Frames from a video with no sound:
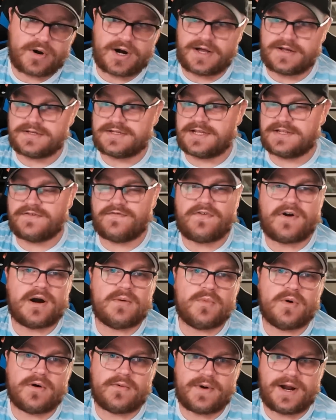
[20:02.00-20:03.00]
else that's
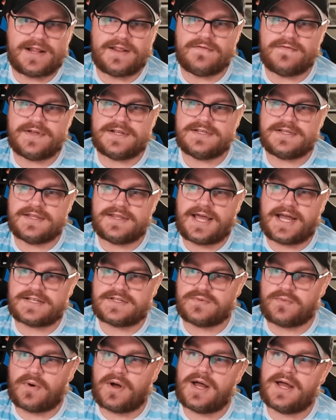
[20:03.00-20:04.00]
far more relevant. And
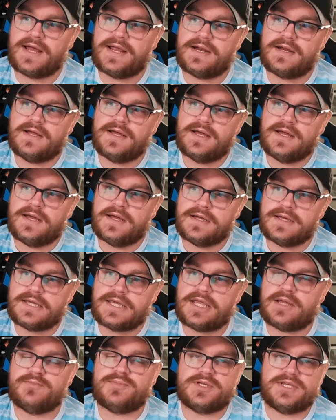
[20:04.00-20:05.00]
that's what
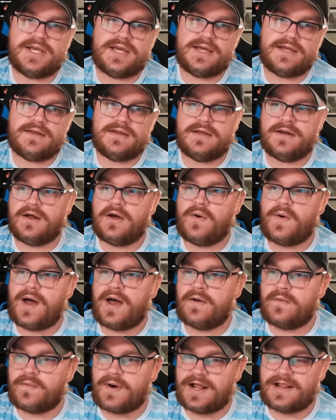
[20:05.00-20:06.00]
keeps it,
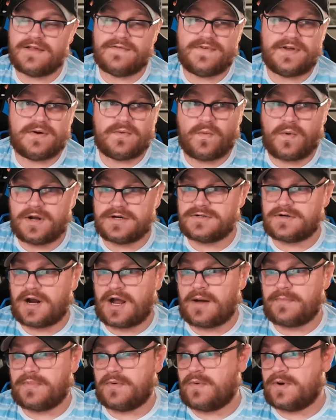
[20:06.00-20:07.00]
a relevant
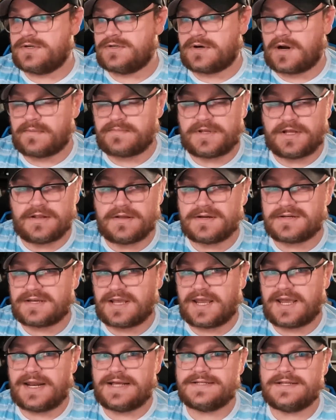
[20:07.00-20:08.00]
1-drop, a 1-drop that looks
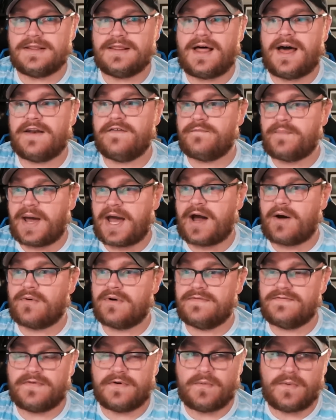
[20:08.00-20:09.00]
like it has a lot of
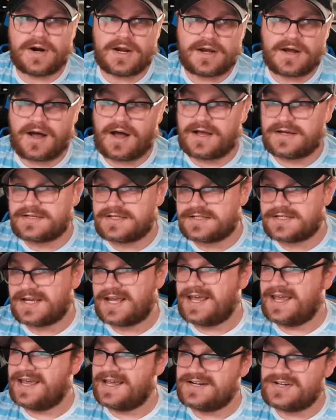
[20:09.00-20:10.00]
power for what it costs.
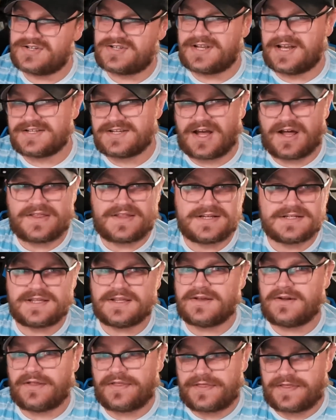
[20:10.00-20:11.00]
Just does all these
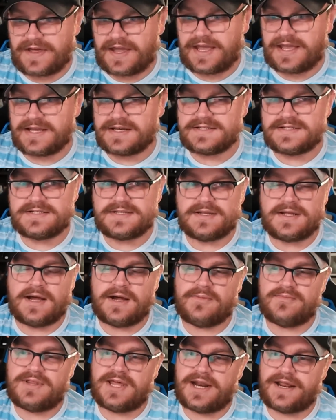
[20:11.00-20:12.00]
little things
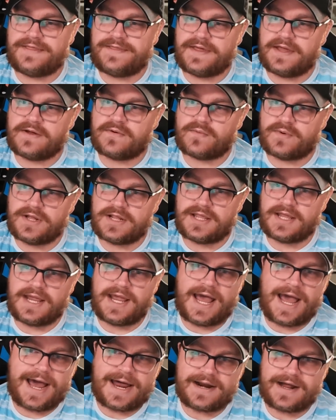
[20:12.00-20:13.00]
that I think
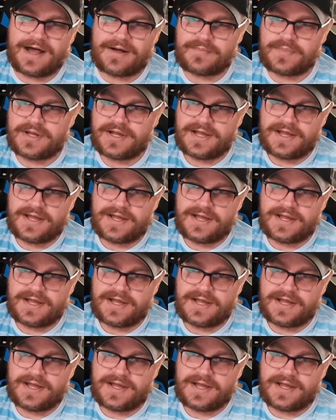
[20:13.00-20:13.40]
really add up